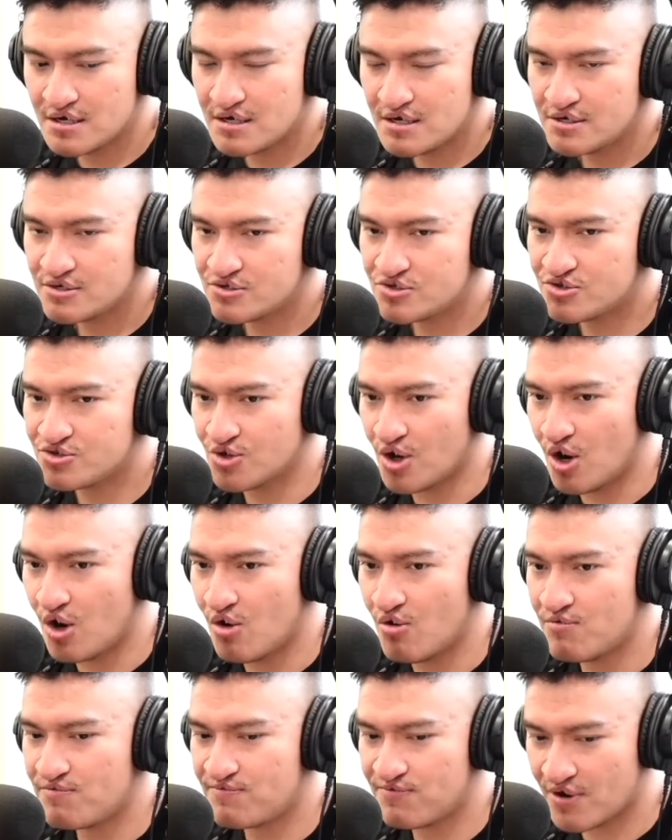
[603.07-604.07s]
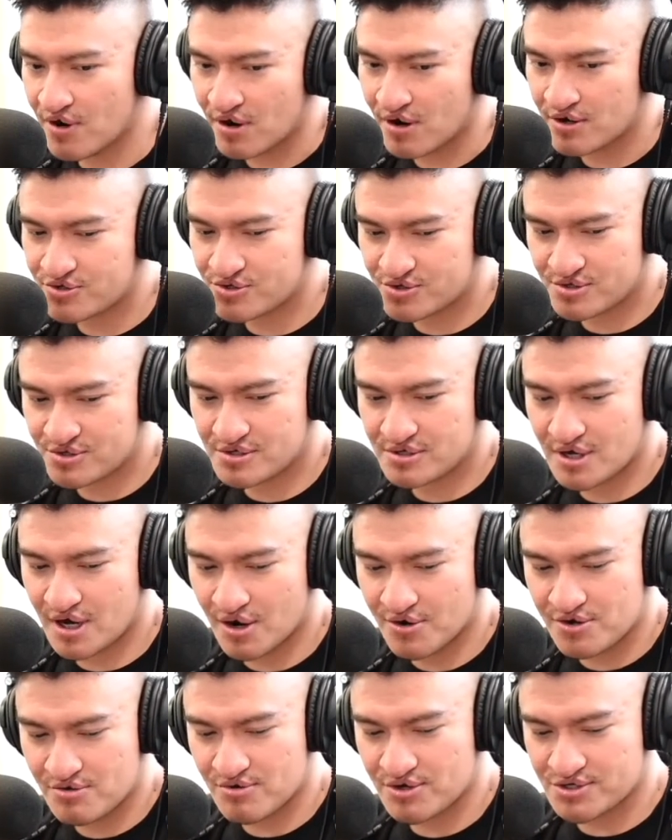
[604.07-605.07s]
So first,
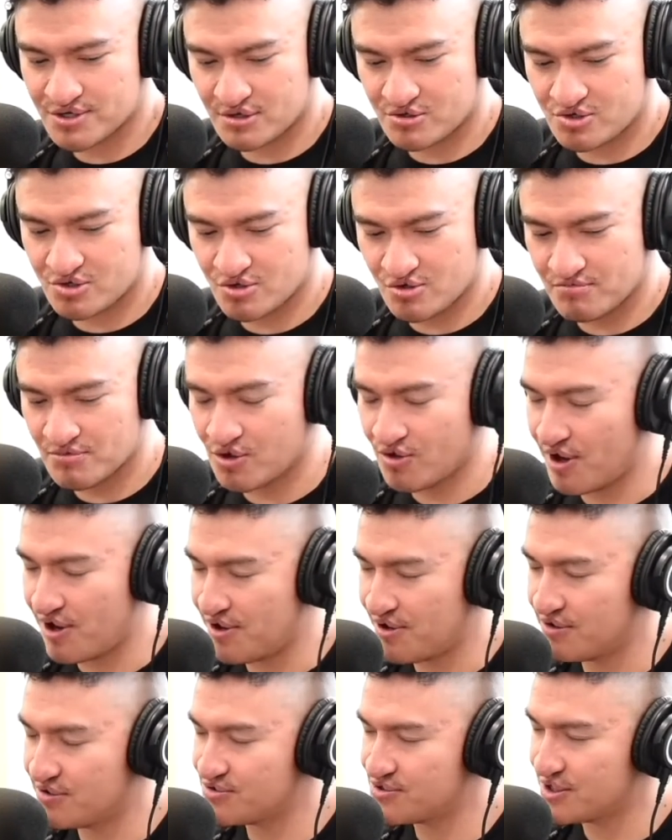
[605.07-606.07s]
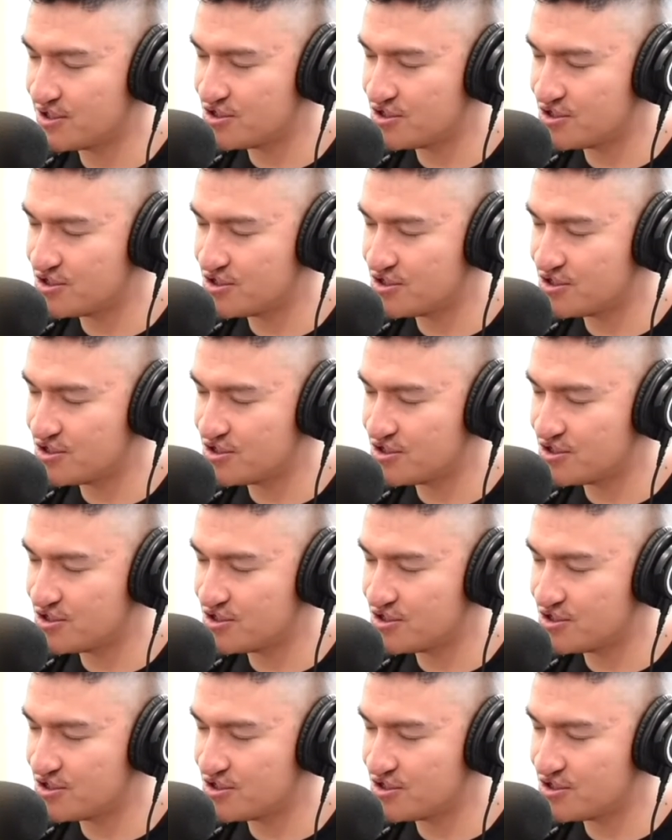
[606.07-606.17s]
how do you reach out to millennials